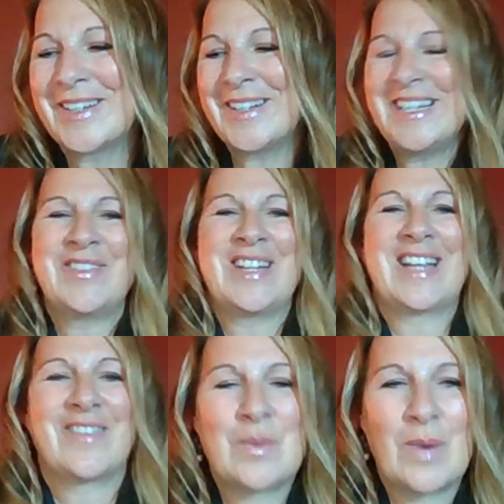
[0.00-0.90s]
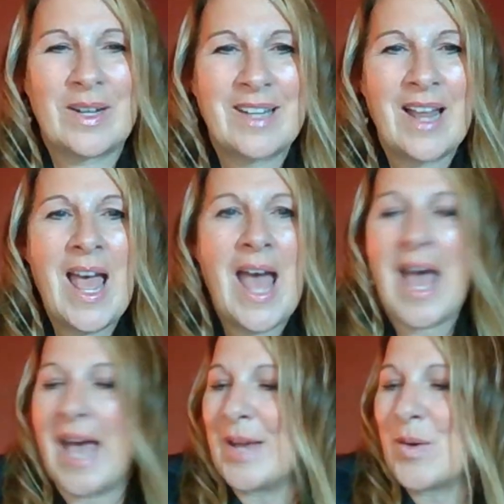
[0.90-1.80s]
Good evening, everyone,
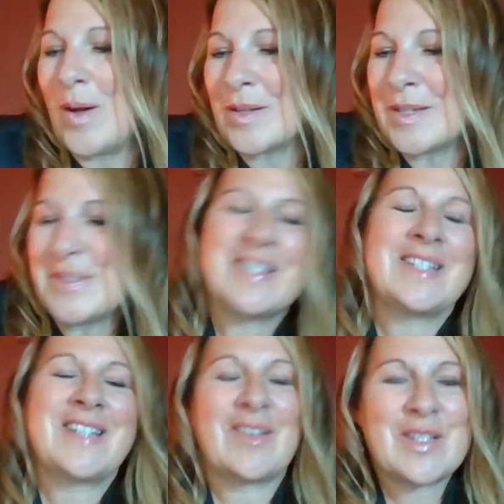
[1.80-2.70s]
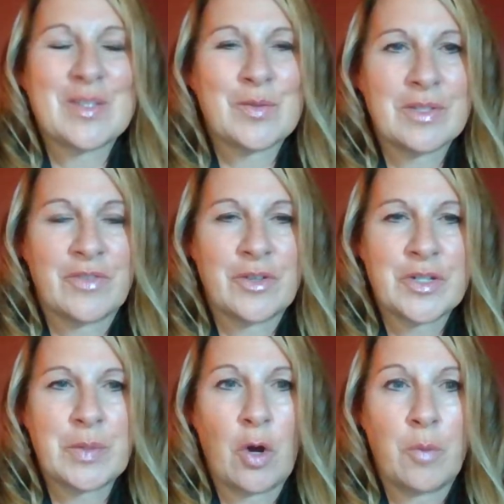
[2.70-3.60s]
and welcome to the Downey School's
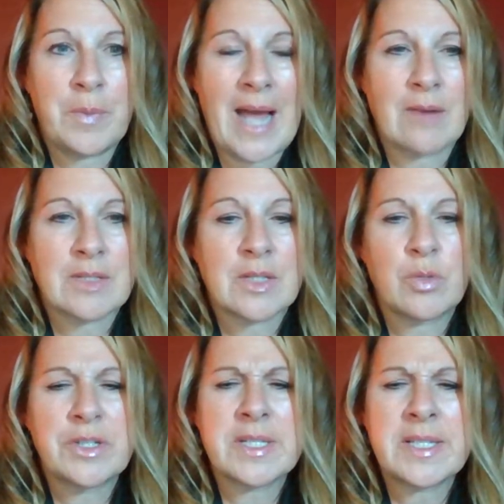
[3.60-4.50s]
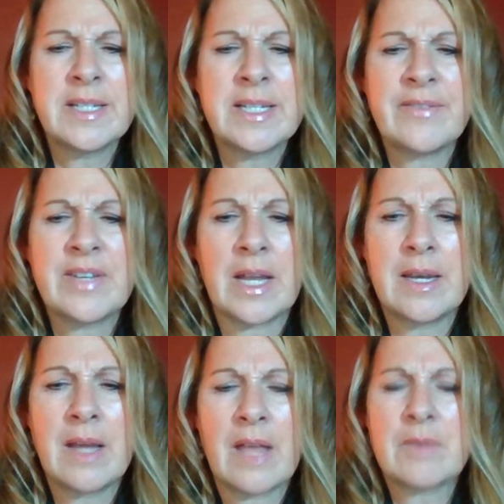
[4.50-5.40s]
virtual open house. We're just going to give it
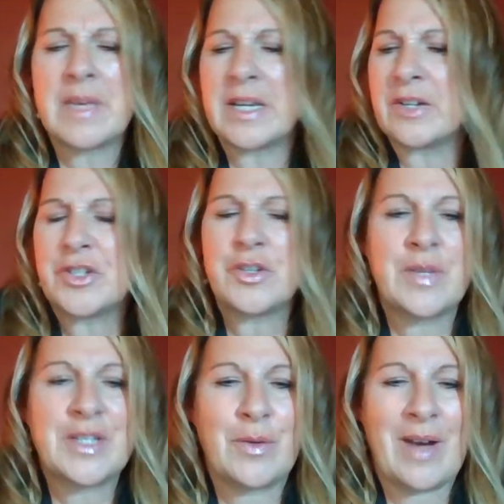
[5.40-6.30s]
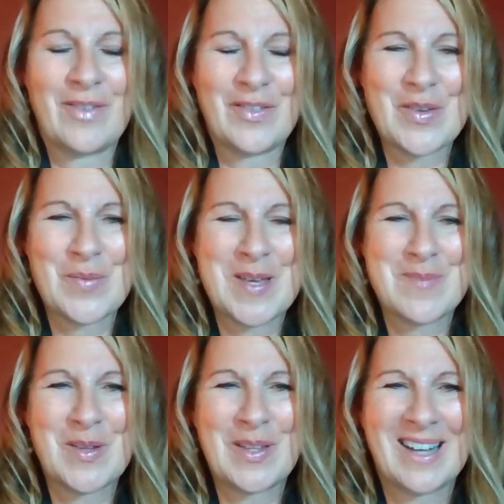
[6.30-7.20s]
another minute or two. We do have a few
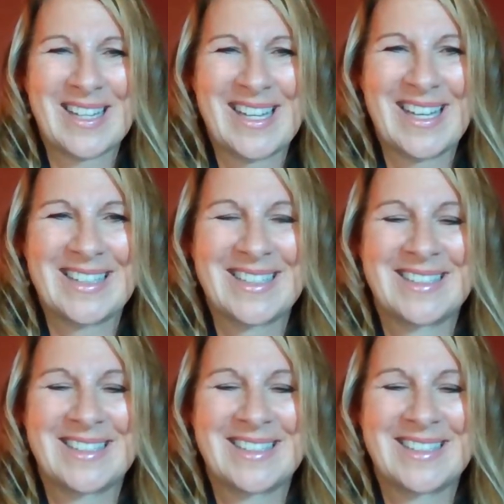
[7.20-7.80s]
people logging in.